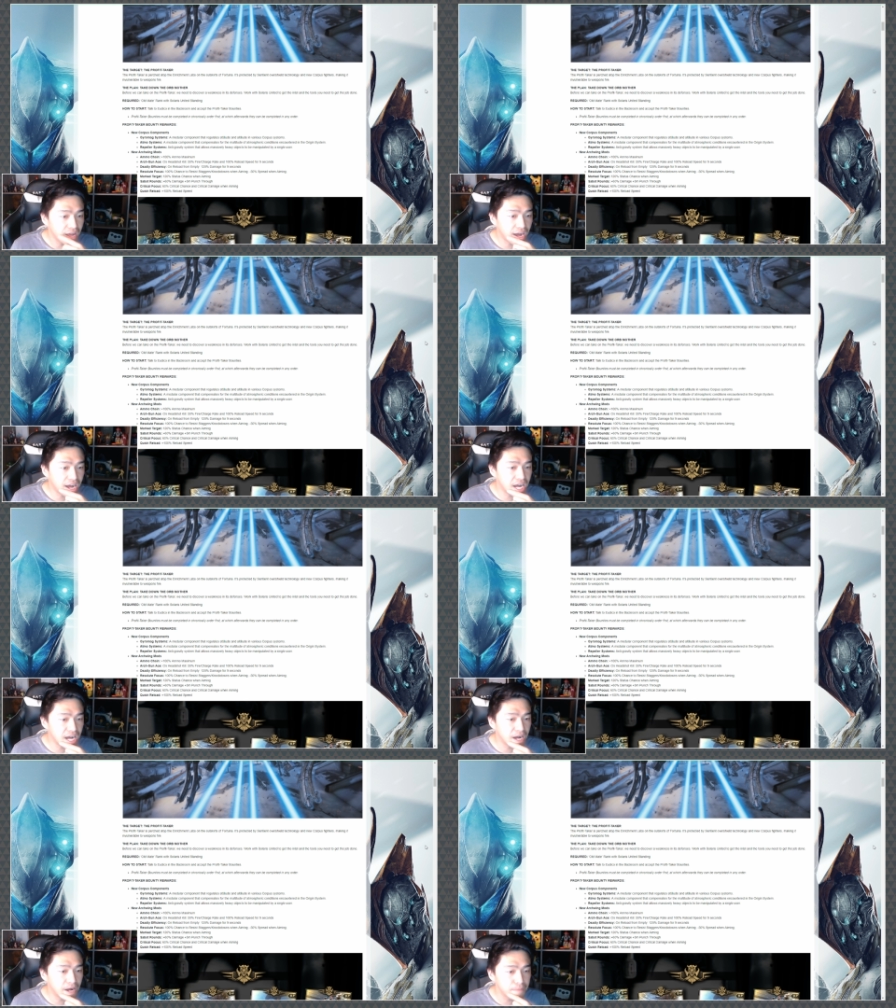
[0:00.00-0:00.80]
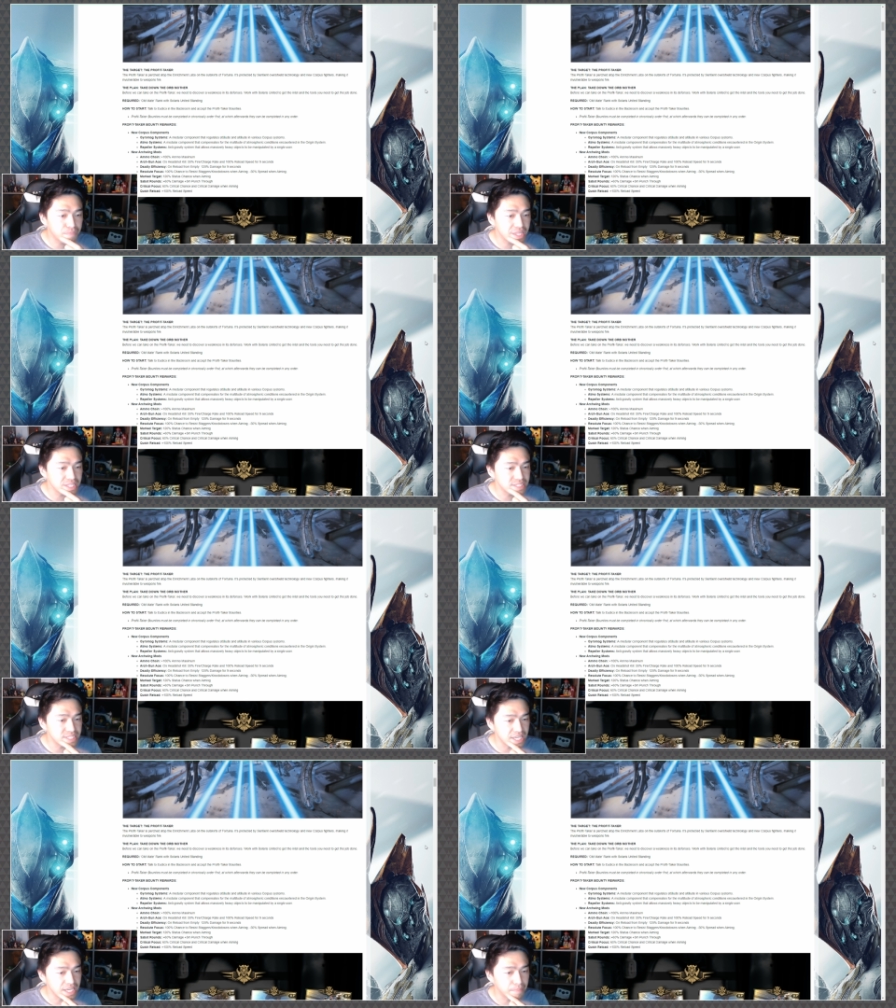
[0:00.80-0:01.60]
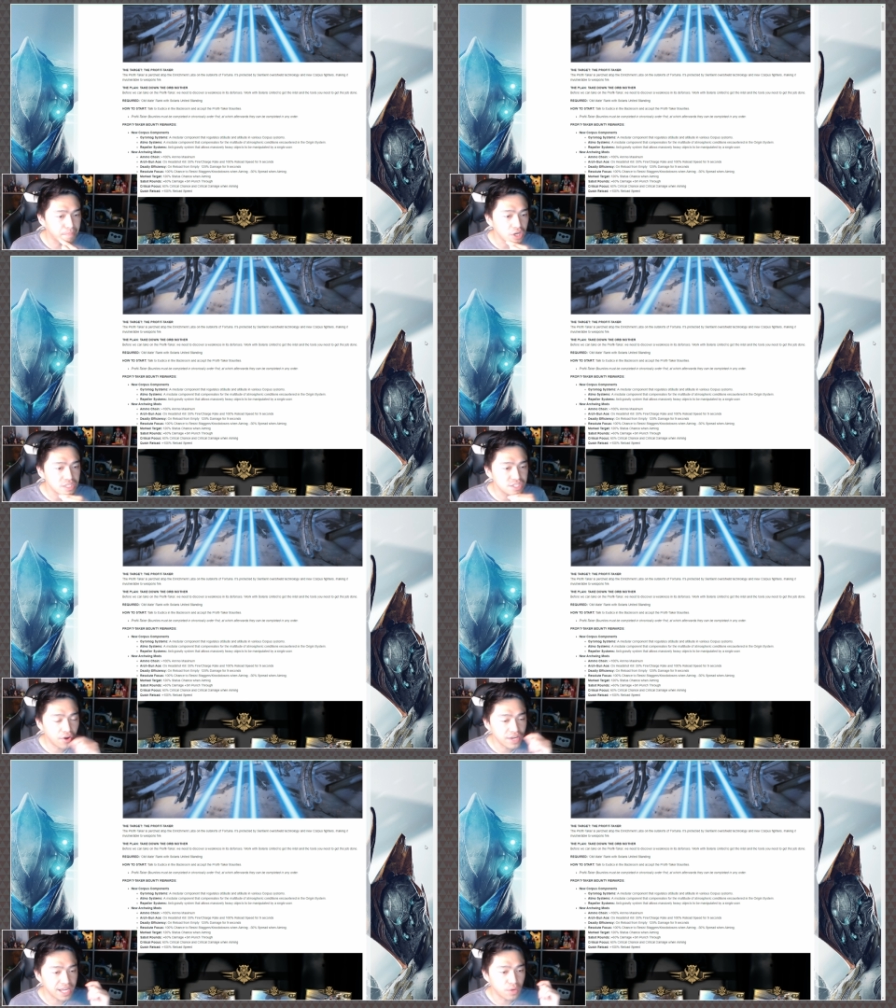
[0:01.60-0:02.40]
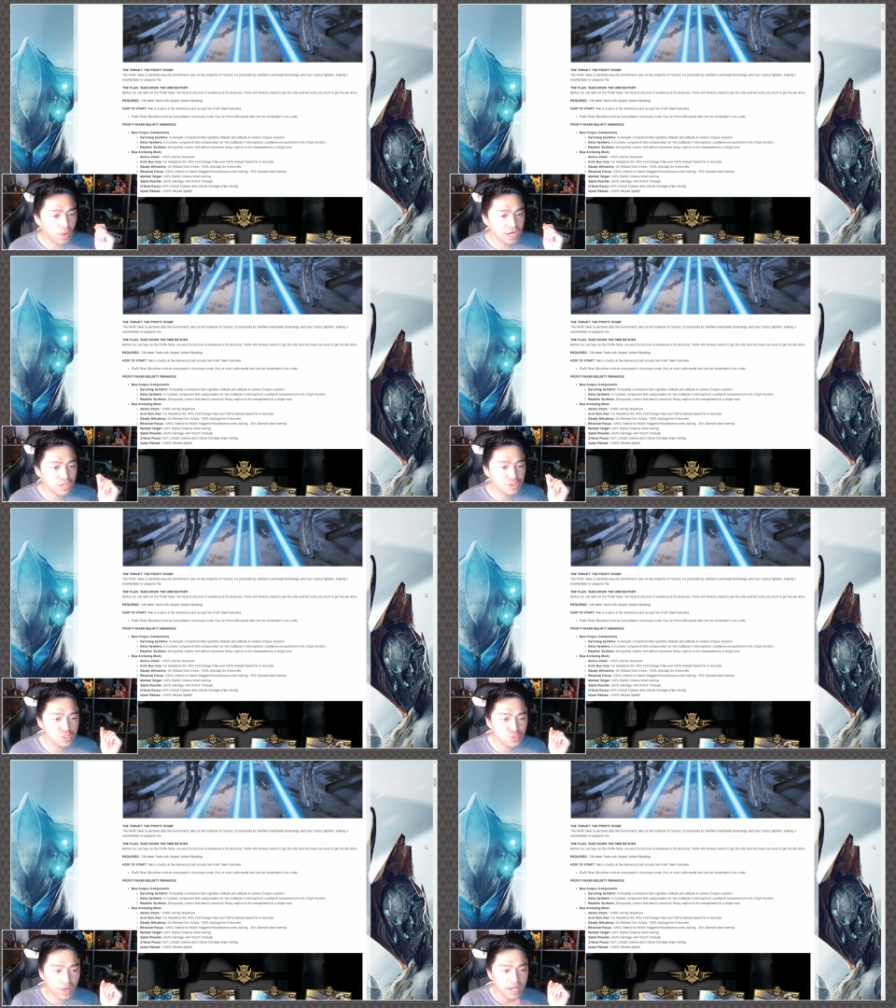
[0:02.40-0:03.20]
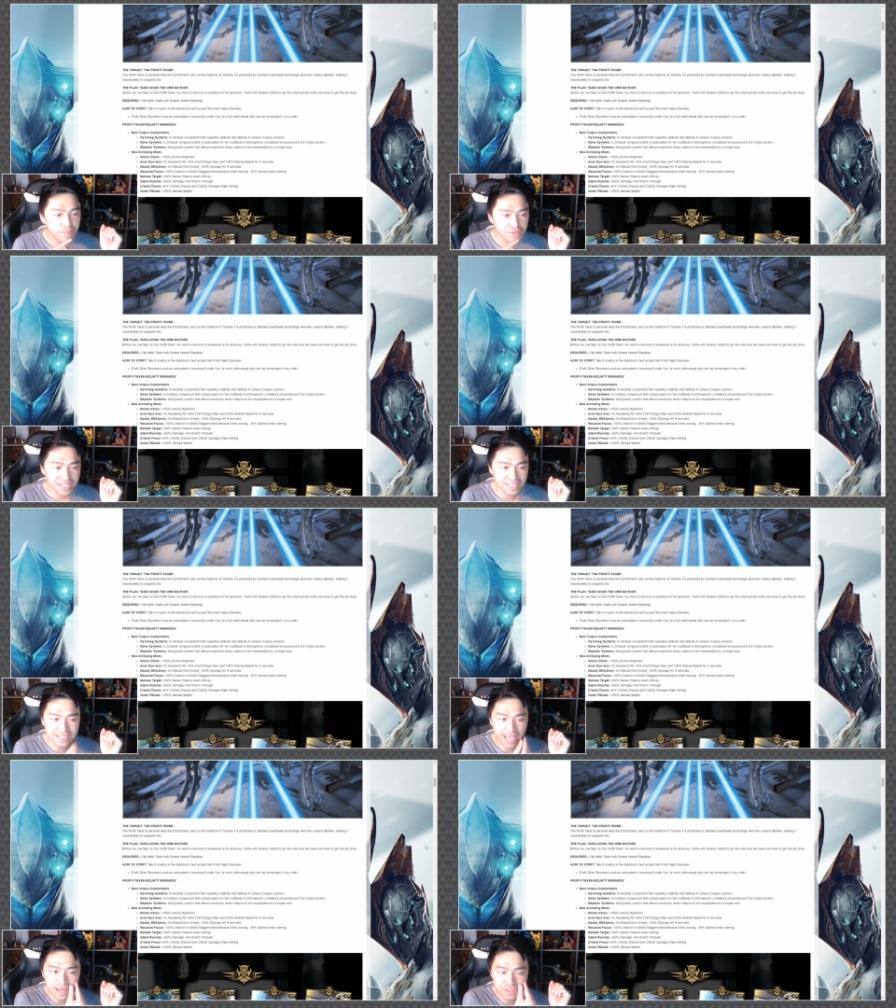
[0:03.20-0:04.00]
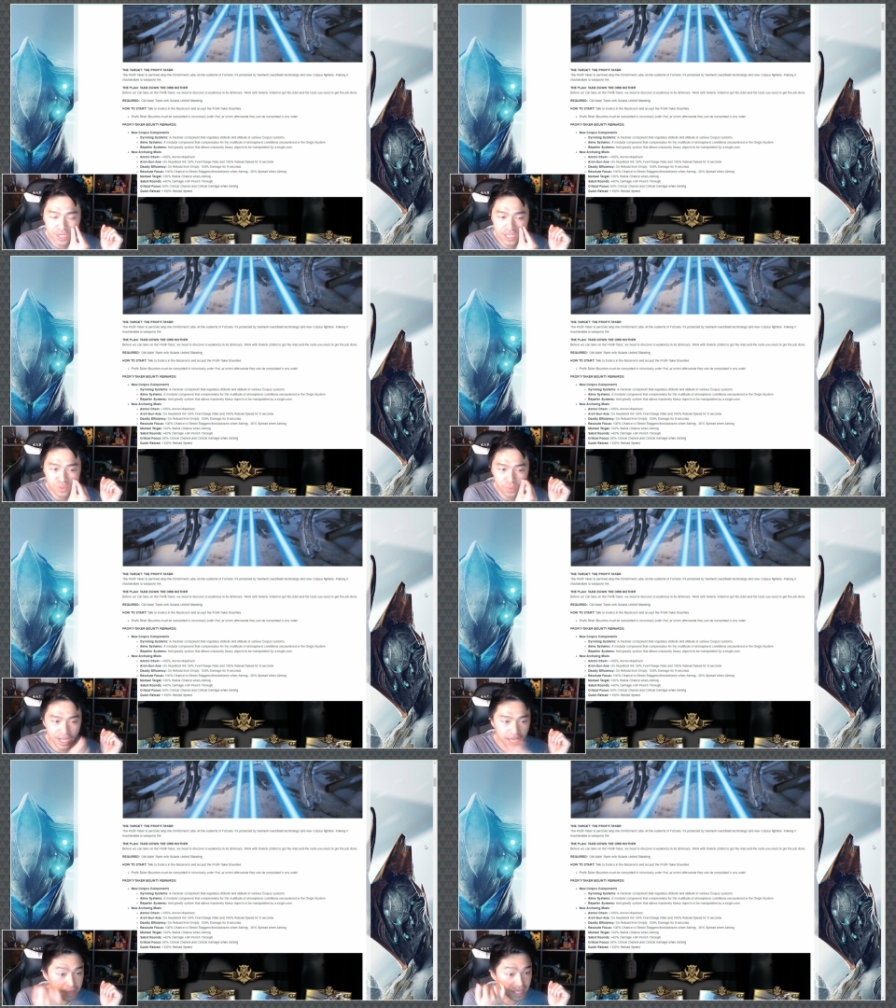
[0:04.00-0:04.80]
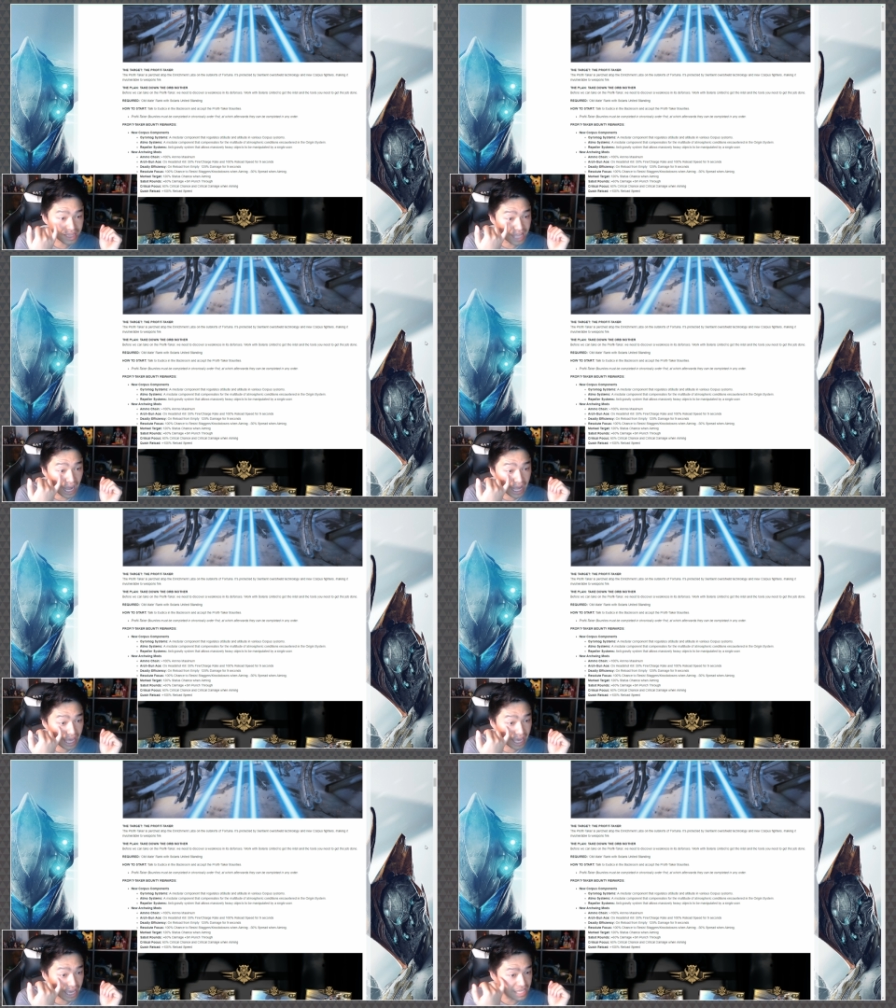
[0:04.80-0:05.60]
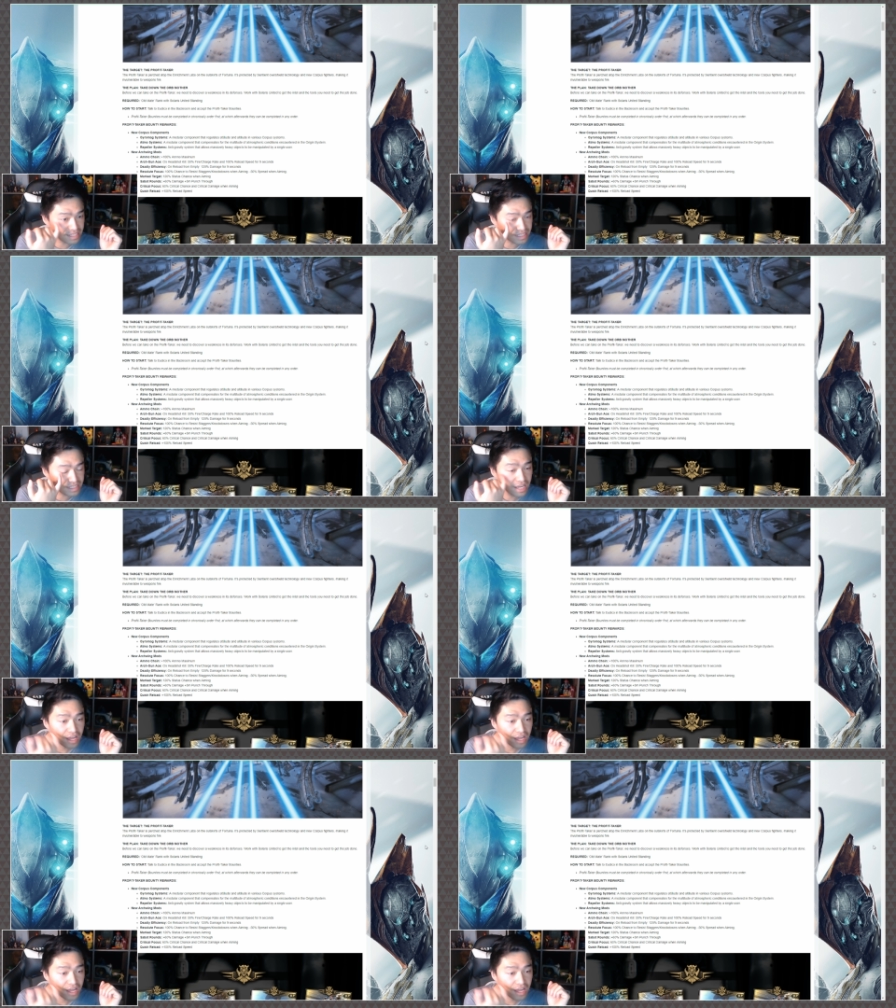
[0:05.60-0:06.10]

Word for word: Um, let's see. Mark target, 120% status chance when aiming. Nice.